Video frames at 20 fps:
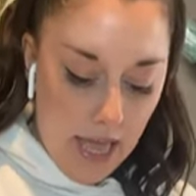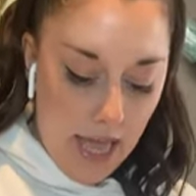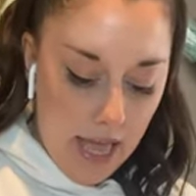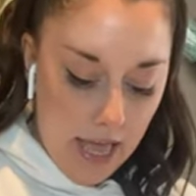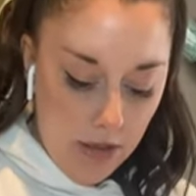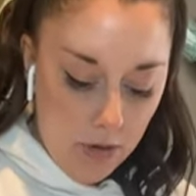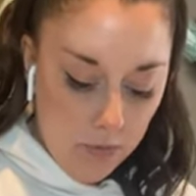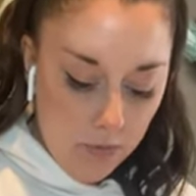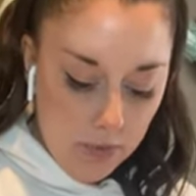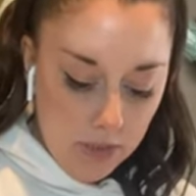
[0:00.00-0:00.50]

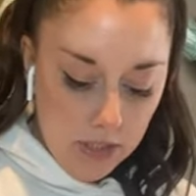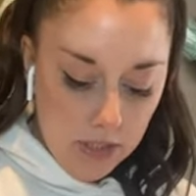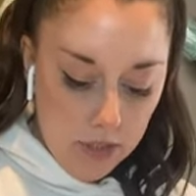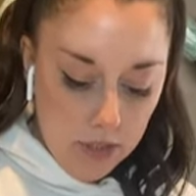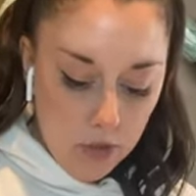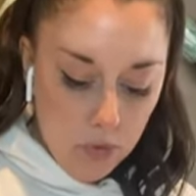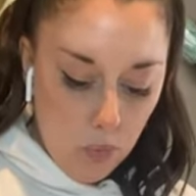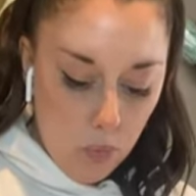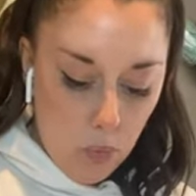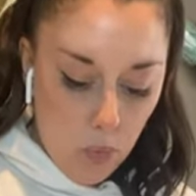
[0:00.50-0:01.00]
and really
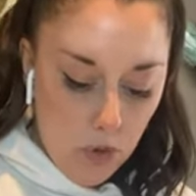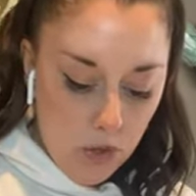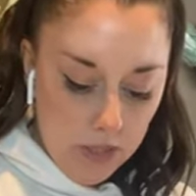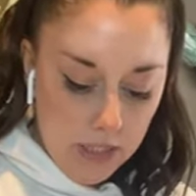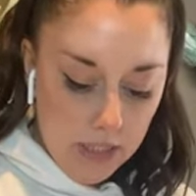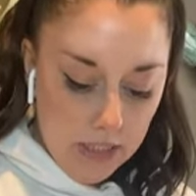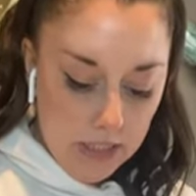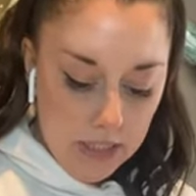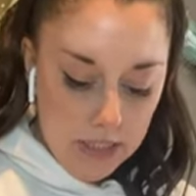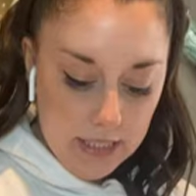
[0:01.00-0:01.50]
just
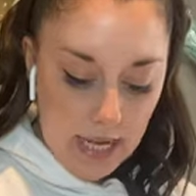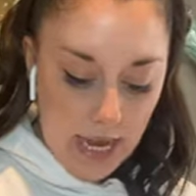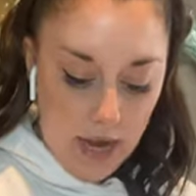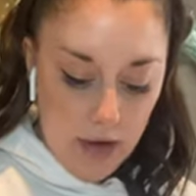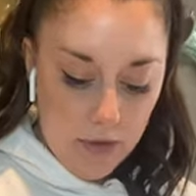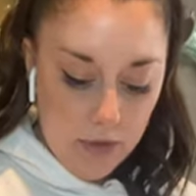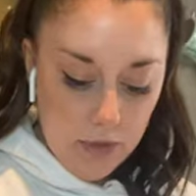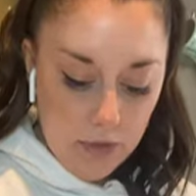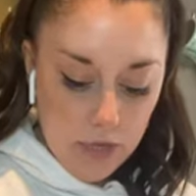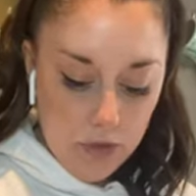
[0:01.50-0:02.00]
working this
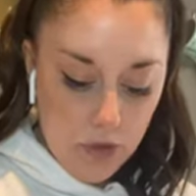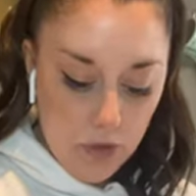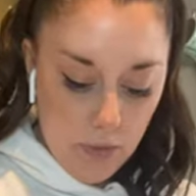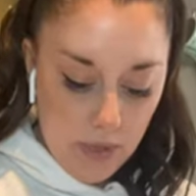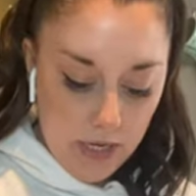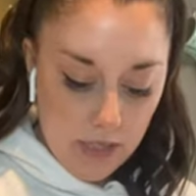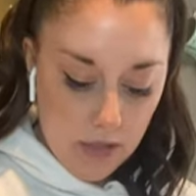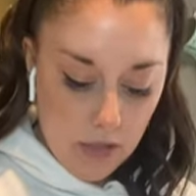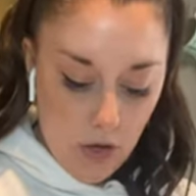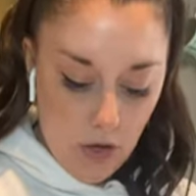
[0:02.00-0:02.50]
out into
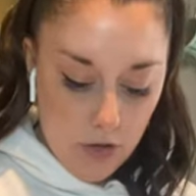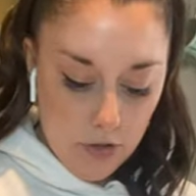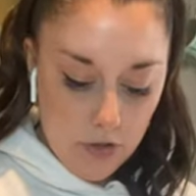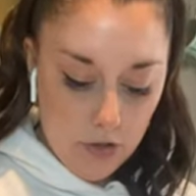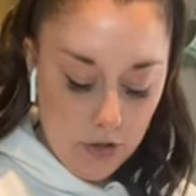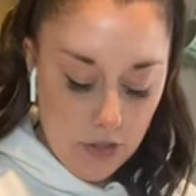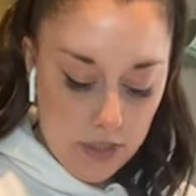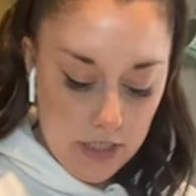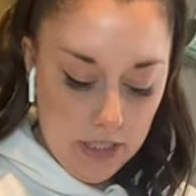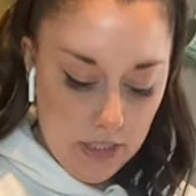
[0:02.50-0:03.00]
a
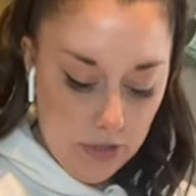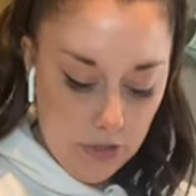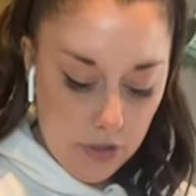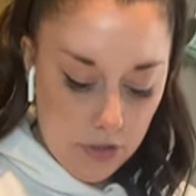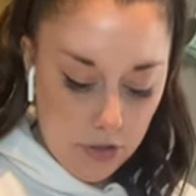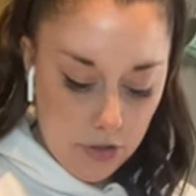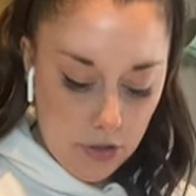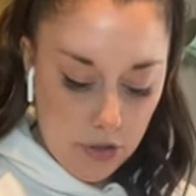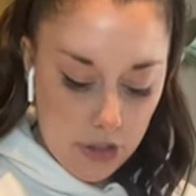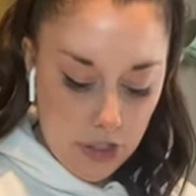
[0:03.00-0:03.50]
larger
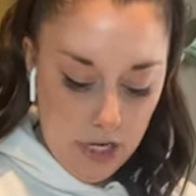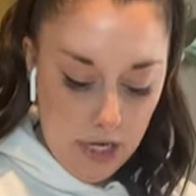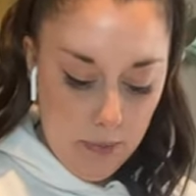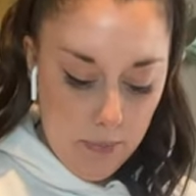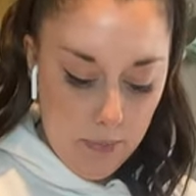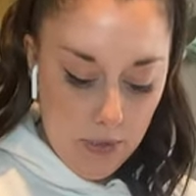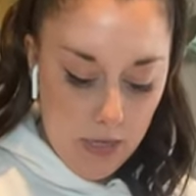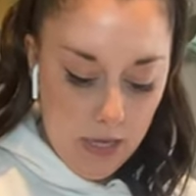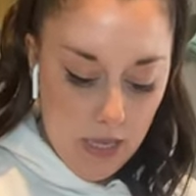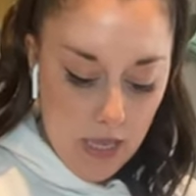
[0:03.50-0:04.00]
cylinder
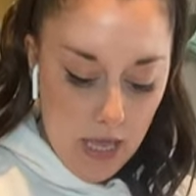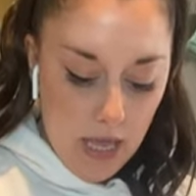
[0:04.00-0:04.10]
shape.